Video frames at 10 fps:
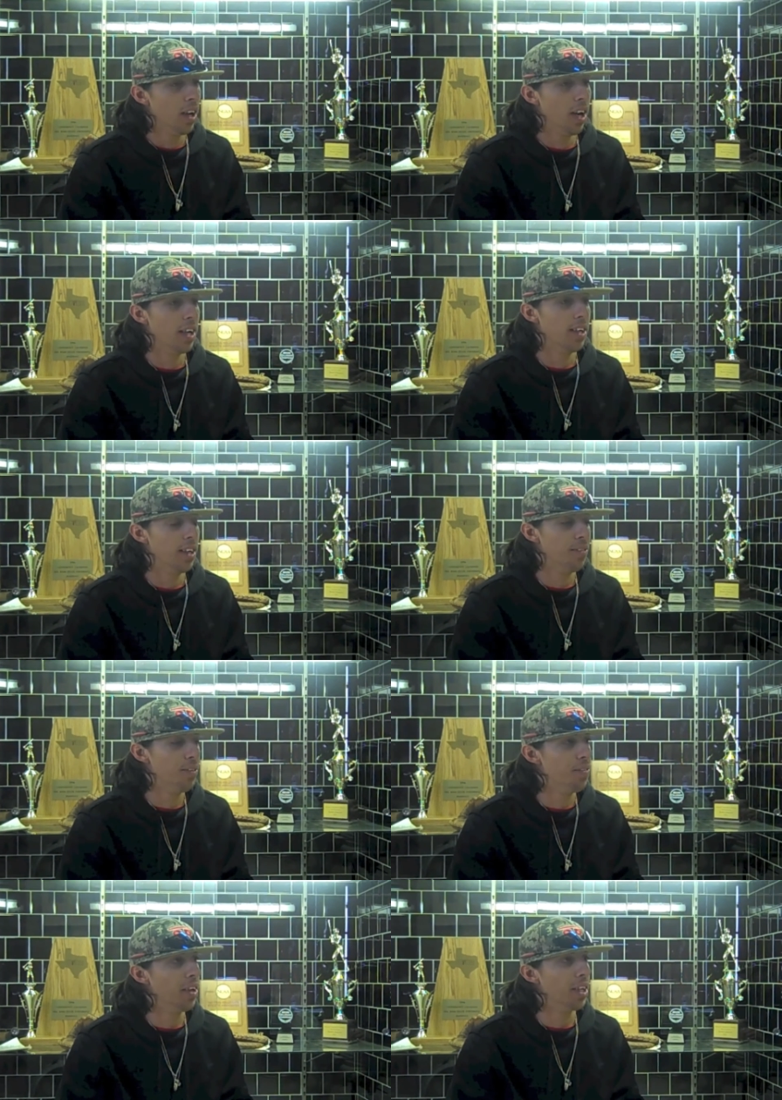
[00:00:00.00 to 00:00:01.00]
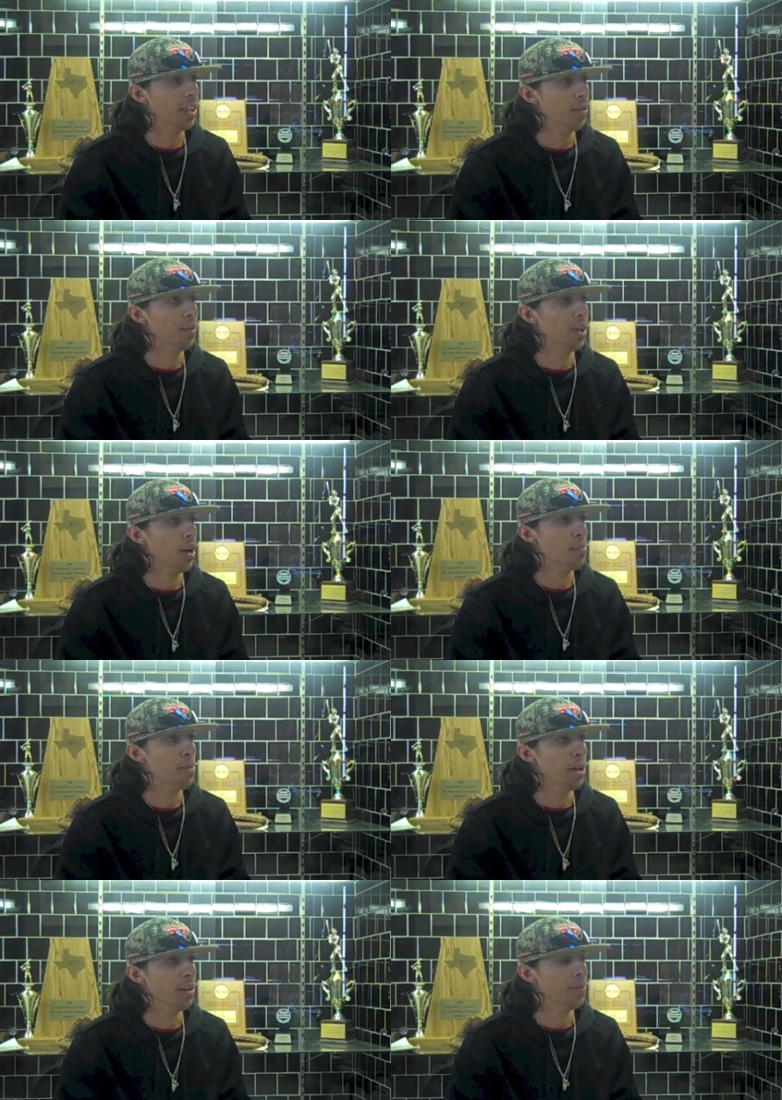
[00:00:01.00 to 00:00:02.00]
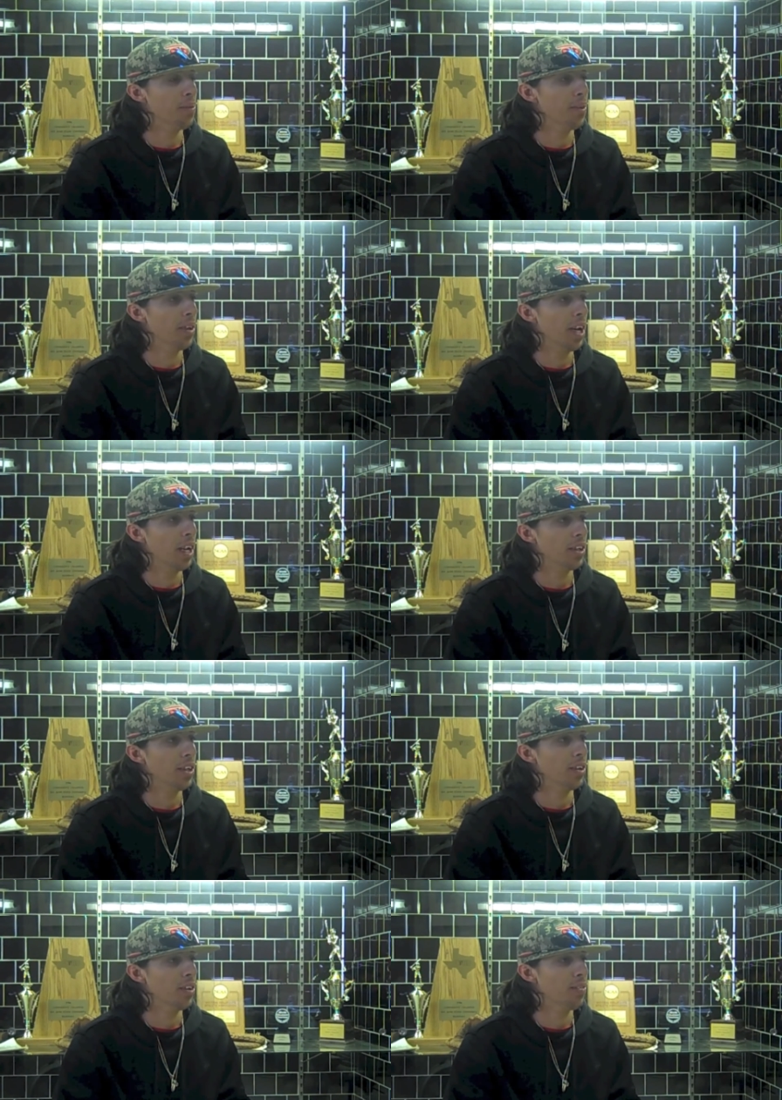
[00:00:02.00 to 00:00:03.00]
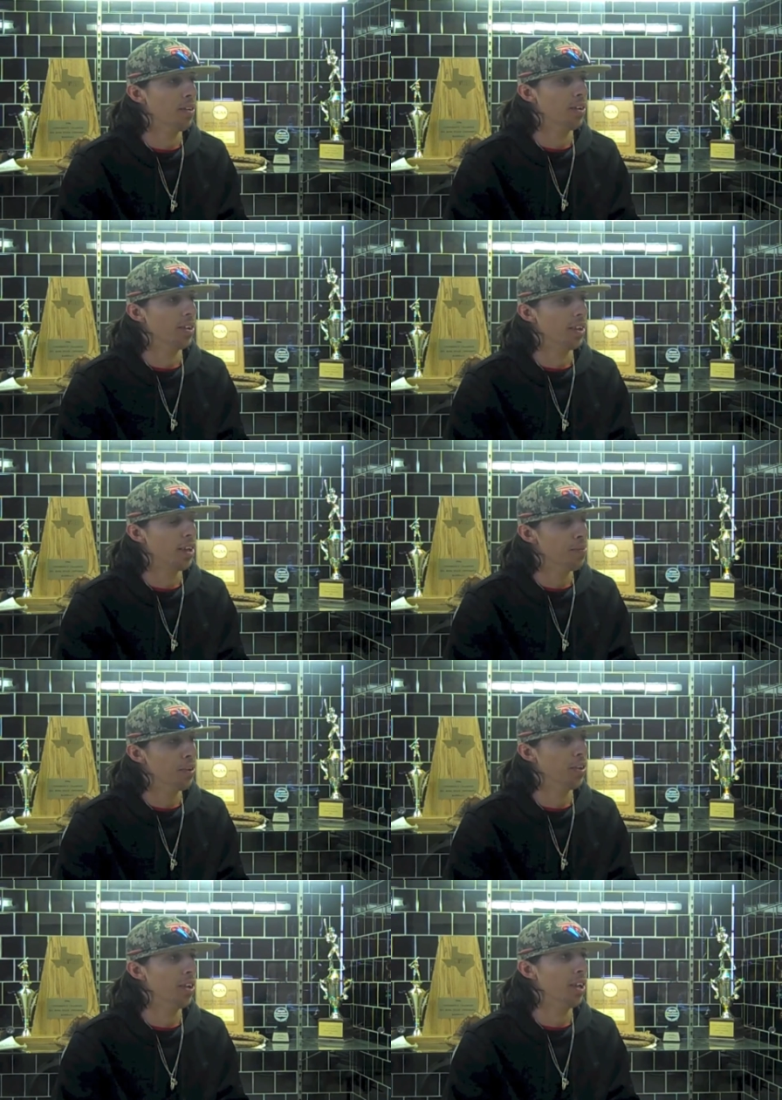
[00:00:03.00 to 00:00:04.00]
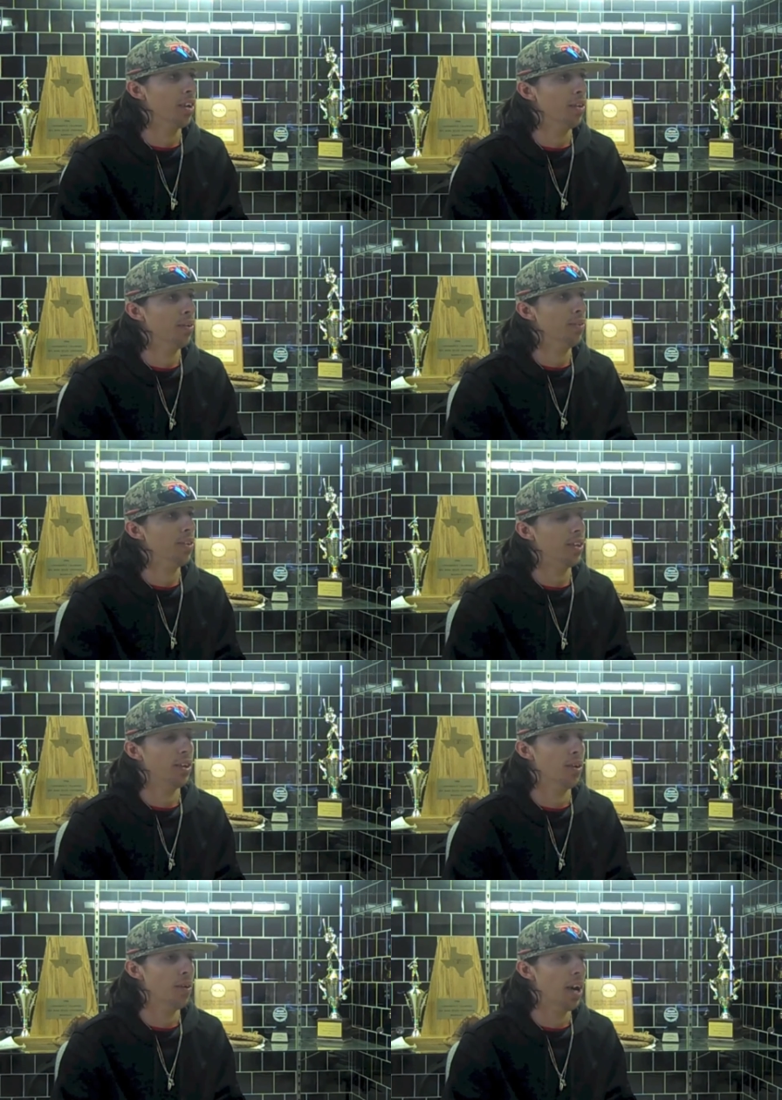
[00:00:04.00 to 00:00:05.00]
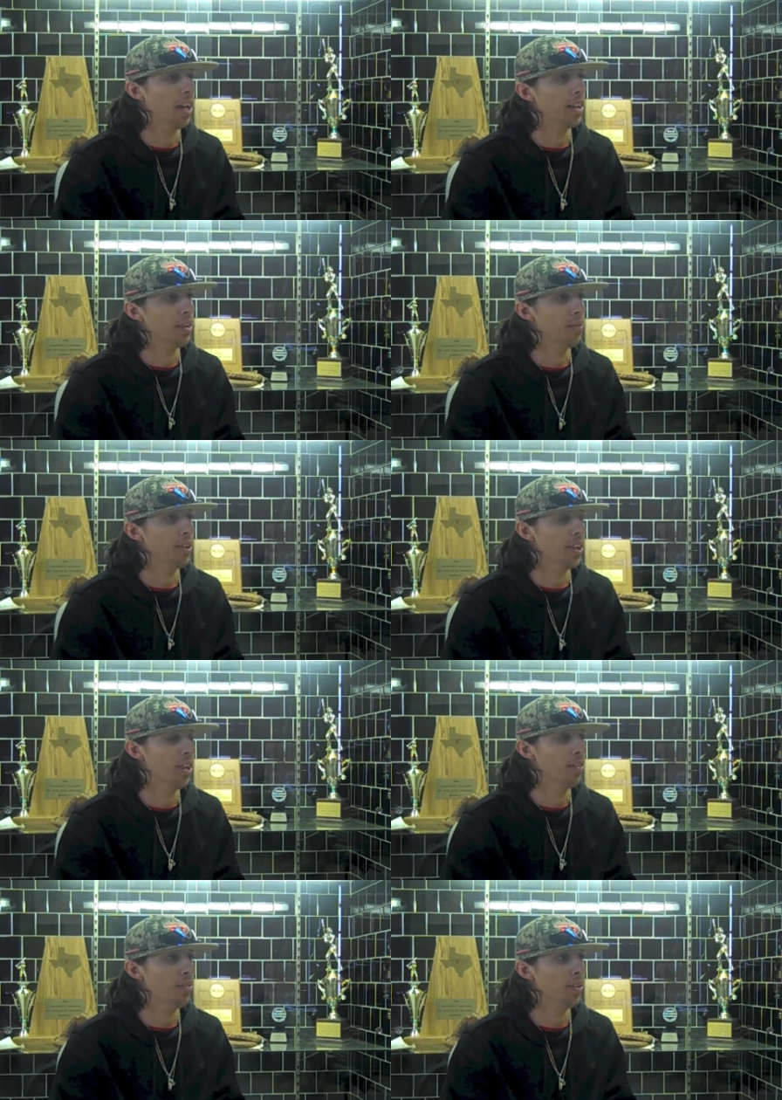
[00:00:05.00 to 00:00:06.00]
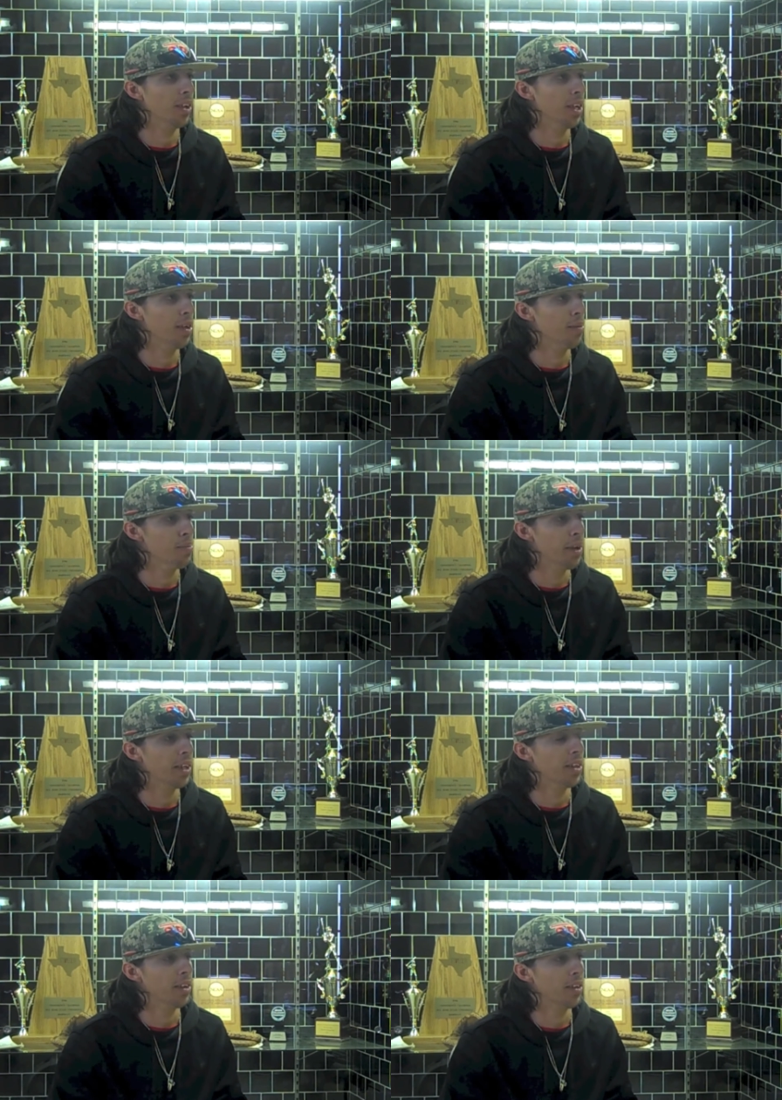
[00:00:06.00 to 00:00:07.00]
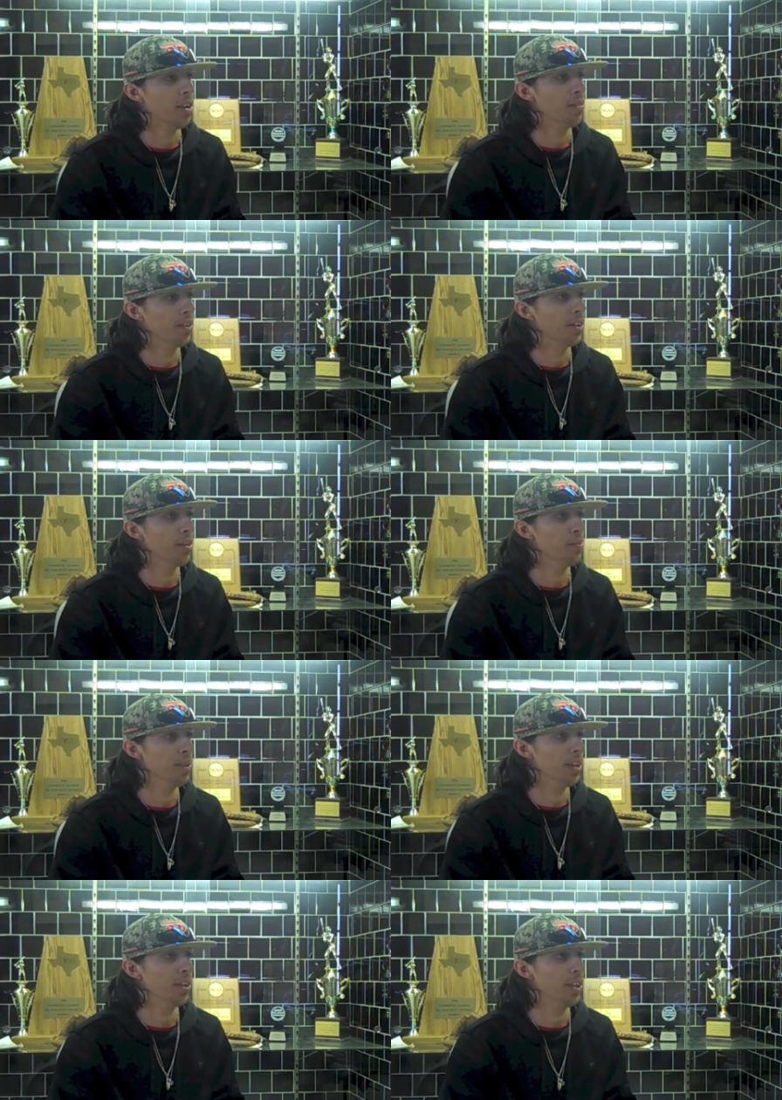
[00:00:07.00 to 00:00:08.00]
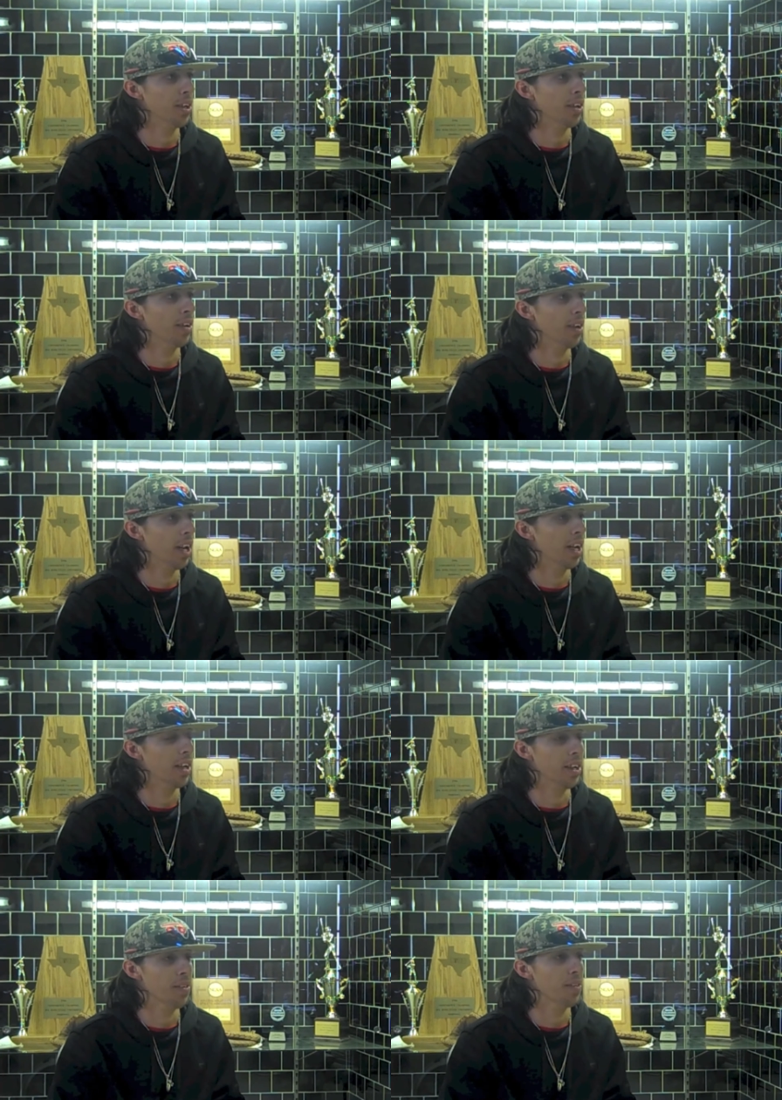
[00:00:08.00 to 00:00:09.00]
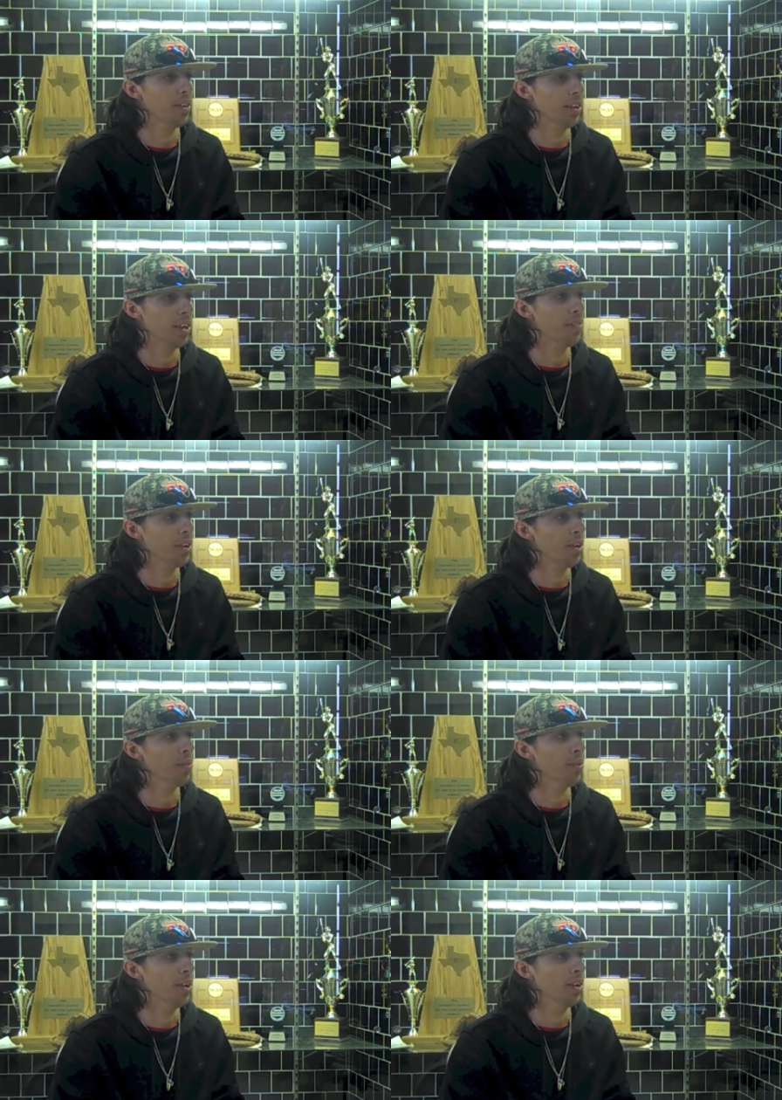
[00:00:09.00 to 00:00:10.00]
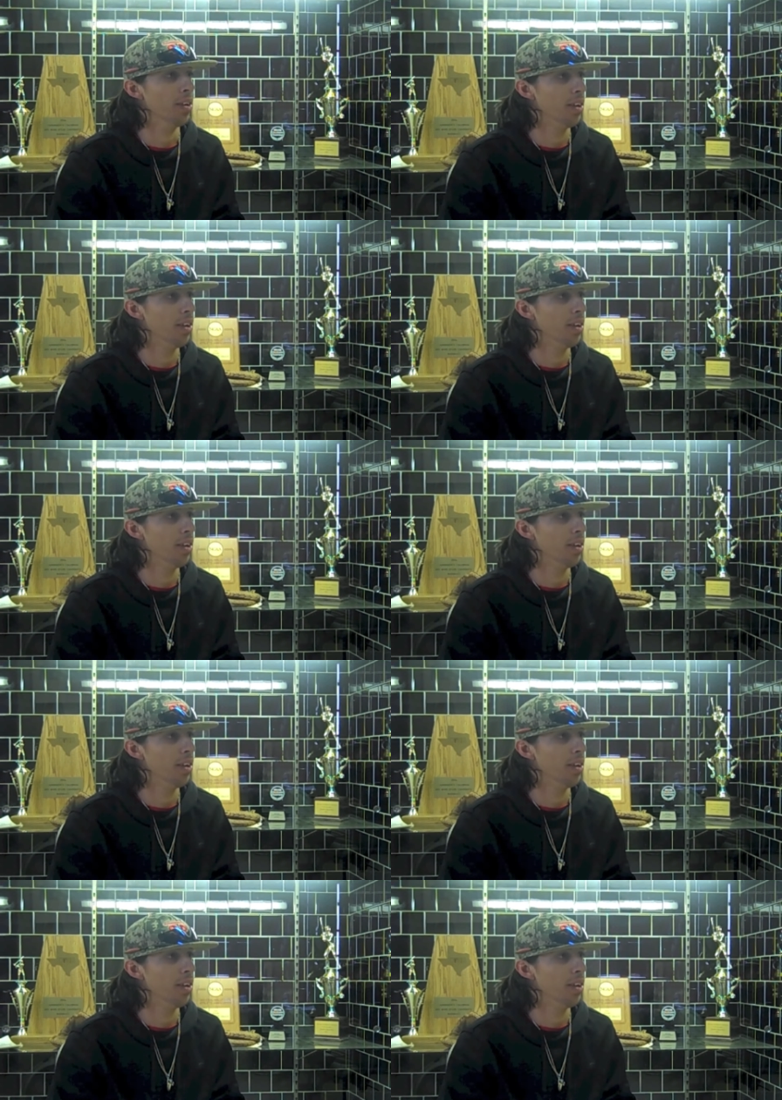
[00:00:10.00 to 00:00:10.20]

I definitely feel like the team's a lot better than we were last year as far as chemistry goes. So I think we should definitely make the conference tournament this year and give it a good run.